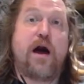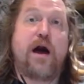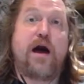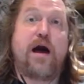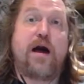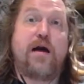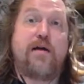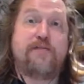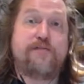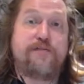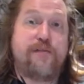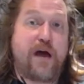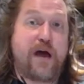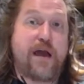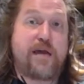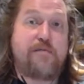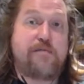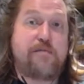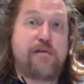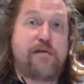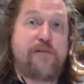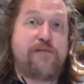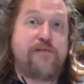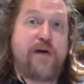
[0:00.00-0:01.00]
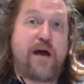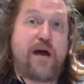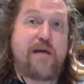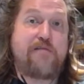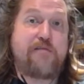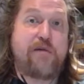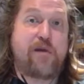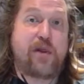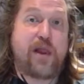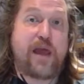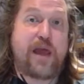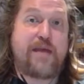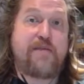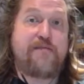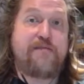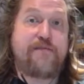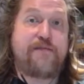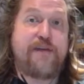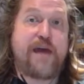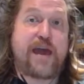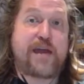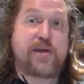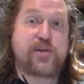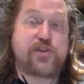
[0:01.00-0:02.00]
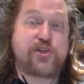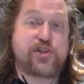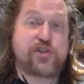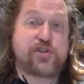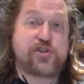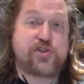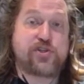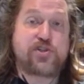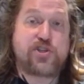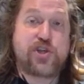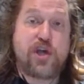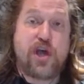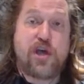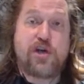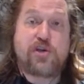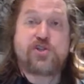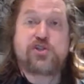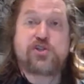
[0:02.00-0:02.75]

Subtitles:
viral infections.